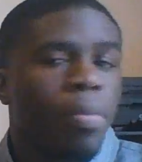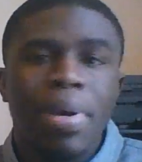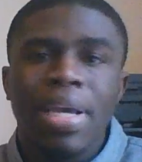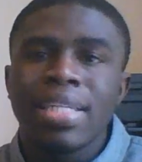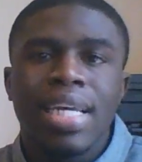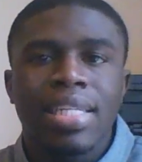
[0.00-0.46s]

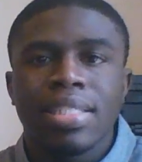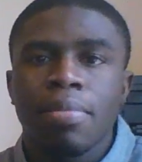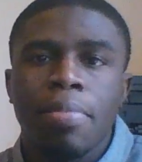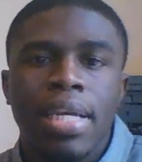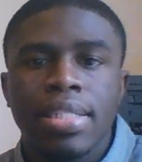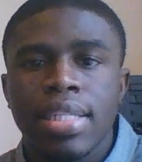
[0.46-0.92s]
paycheck to
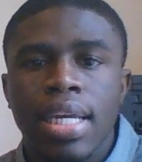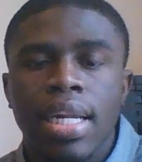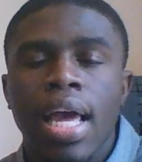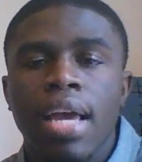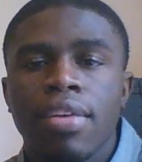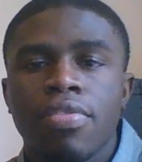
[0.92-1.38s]
paycheck
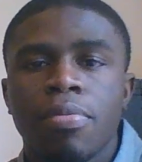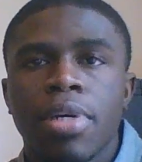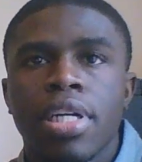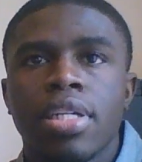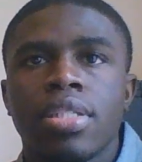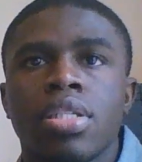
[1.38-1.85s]
life,
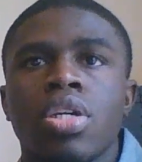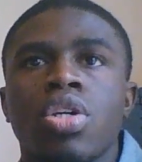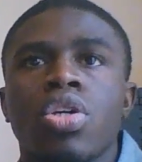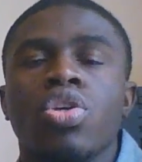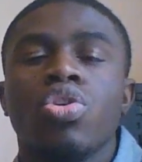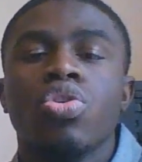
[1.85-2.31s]
because
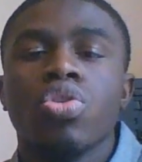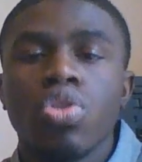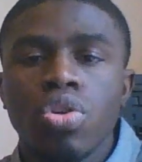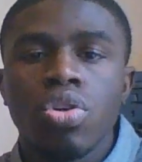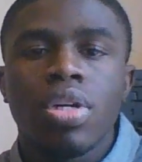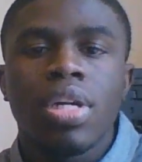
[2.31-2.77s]

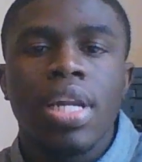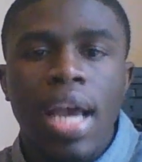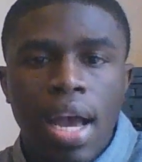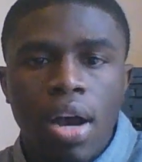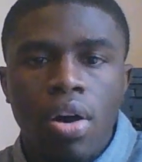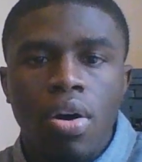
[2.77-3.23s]
you're
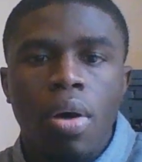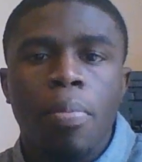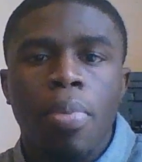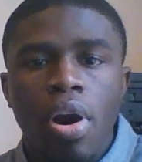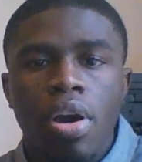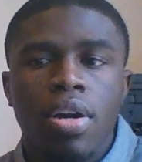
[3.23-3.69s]
now a
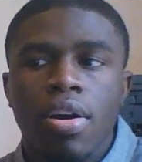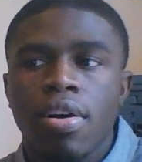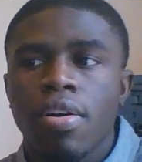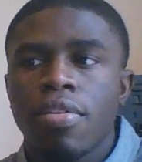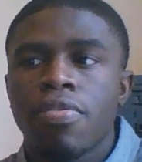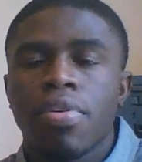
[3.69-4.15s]
part
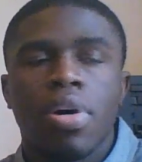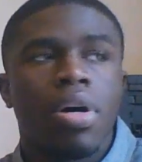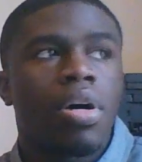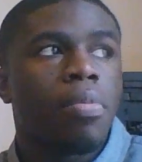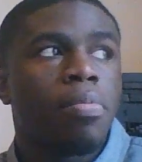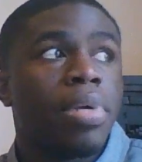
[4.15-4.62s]
of
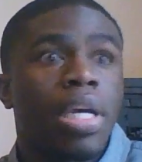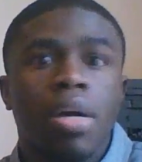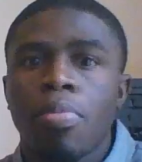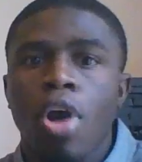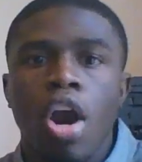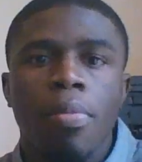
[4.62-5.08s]
a big
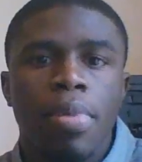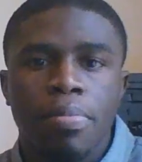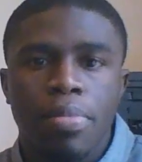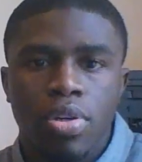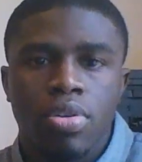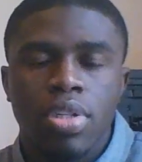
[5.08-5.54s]

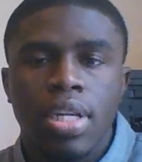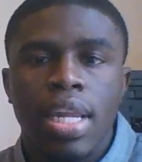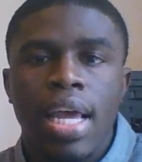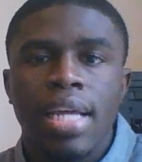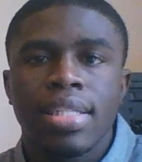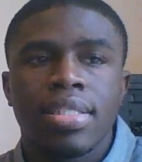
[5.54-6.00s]
apartment building
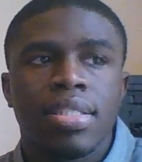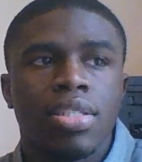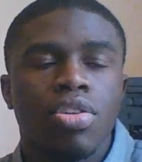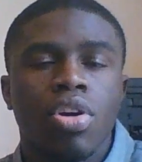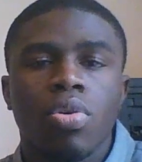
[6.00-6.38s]
that's